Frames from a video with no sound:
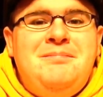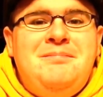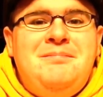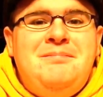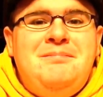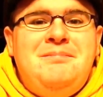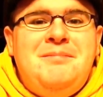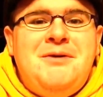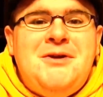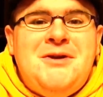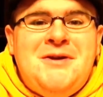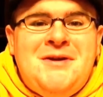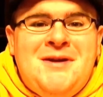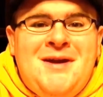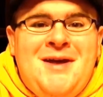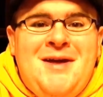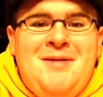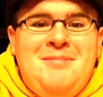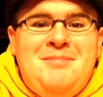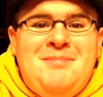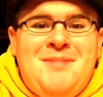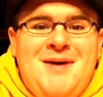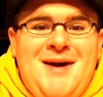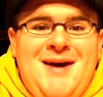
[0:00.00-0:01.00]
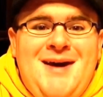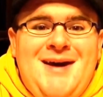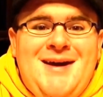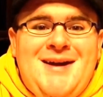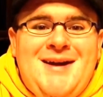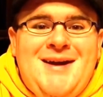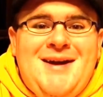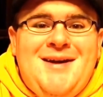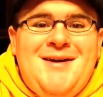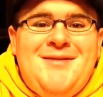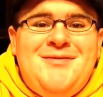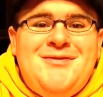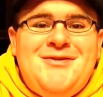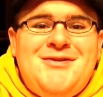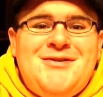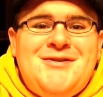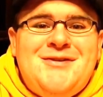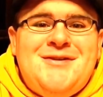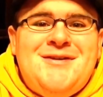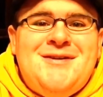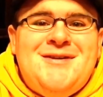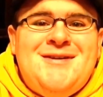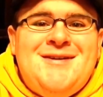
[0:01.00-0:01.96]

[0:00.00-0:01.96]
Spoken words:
but not bad after